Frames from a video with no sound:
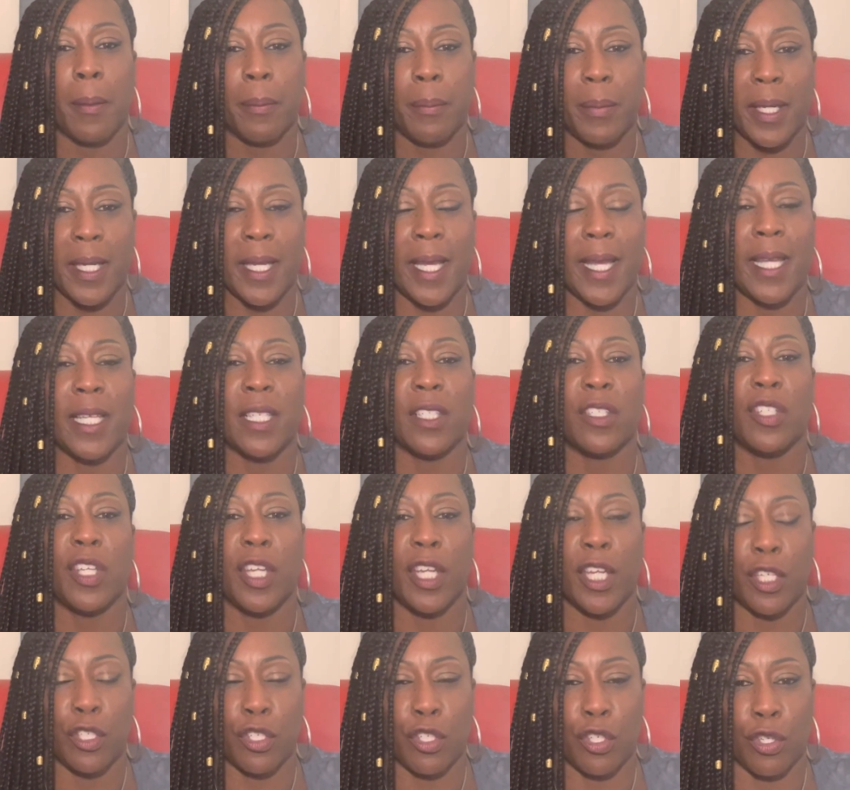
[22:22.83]
be
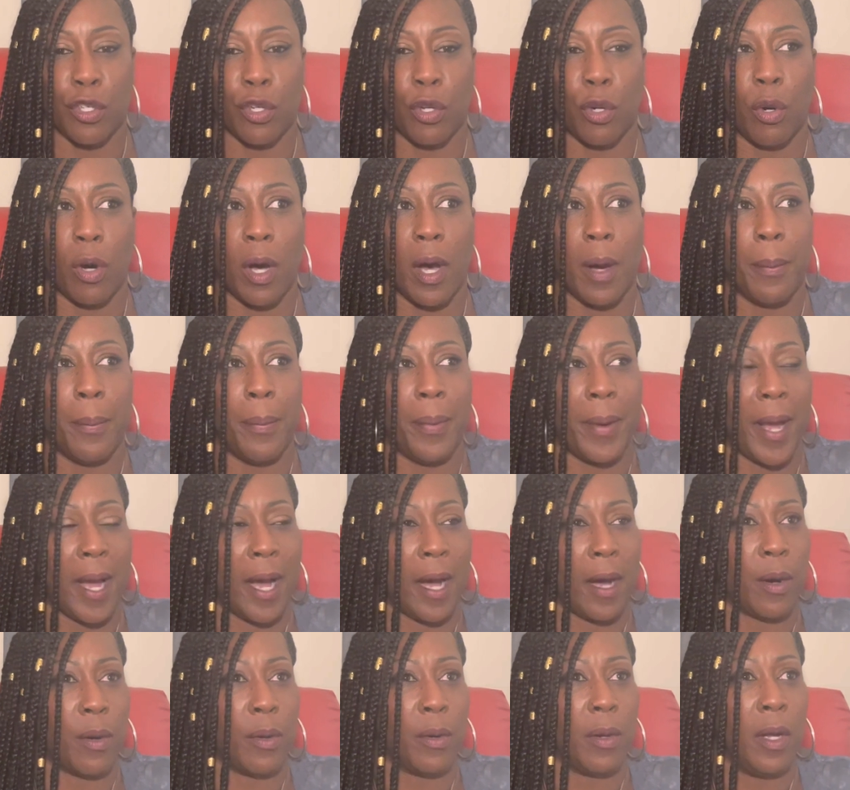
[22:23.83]
intentional
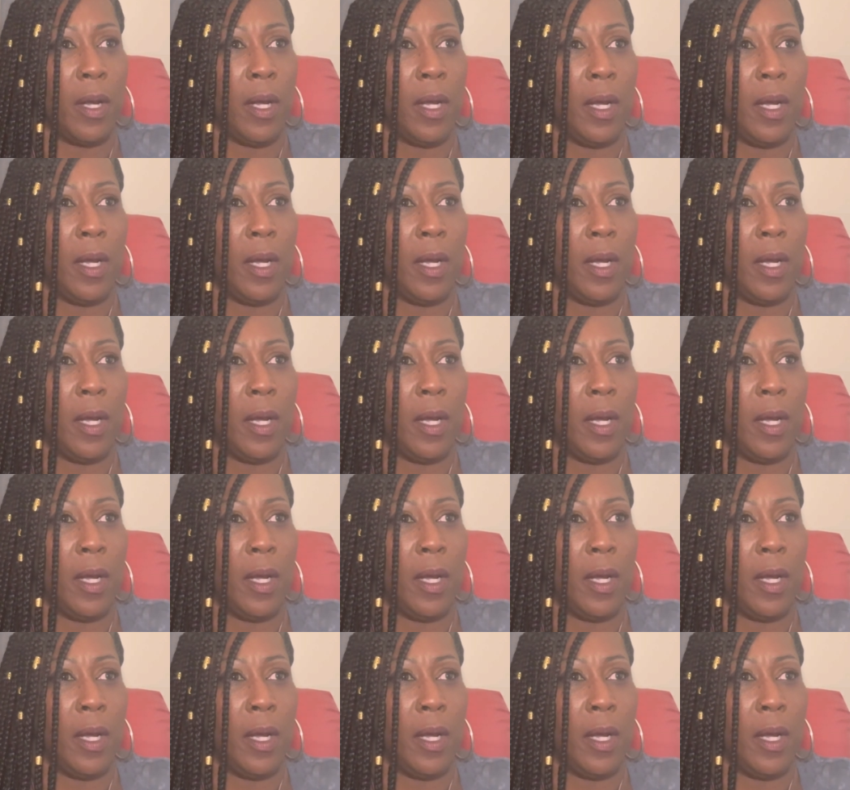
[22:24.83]
about